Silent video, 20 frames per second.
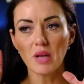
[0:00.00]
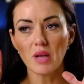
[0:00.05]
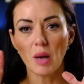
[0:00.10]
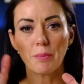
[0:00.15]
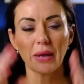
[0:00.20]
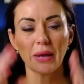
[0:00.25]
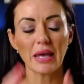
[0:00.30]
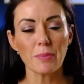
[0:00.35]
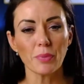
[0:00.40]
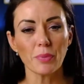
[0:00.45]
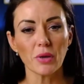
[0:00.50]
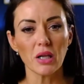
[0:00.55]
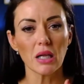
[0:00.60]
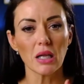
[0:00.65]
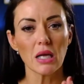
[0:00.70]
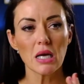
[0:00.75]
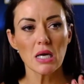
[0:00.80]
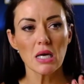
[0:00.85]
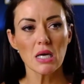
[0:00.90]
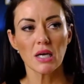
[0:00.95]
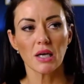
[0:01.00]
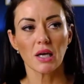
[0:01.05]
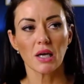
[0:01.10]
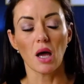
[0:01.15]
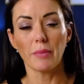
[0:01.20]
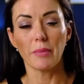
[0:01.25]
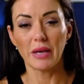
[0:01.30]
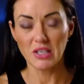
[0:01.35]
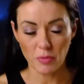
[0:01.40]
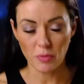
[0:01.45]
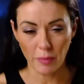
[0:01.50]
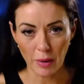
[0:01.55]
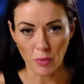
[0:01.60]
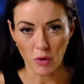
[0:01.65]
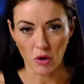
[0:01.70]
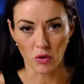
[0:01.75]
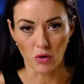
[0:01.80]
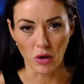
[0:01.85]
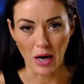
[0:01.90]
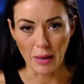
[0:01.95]
people come into my
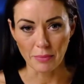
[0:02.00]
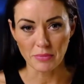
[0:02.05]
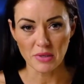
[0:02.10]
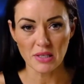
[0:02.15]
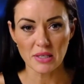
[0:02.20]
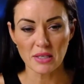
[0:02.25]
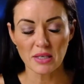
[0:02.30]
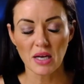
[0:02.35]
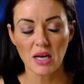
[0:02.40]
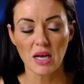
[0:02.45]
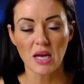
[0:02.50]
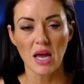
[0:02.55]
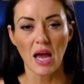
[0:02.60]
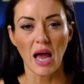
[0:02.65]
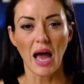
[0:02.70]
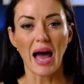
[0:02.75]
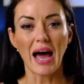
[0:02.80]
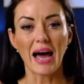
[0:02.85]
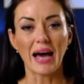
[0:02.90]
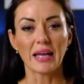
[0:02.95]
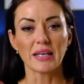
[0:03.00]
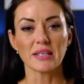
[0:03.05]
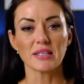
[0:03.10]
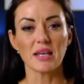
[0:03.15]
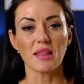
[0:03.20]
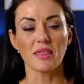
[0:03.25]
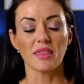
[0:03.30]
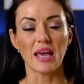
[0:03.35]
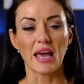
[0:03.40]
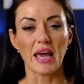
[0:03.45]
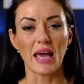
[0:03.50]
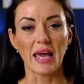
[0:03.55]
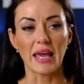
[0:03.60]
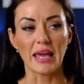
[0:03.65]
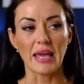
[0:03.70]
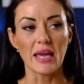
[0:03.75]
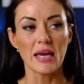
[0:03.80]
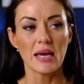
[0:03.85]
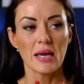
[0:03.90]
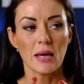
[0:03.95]
programs and
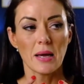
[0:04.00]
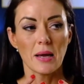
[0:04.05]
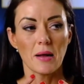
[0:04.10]
they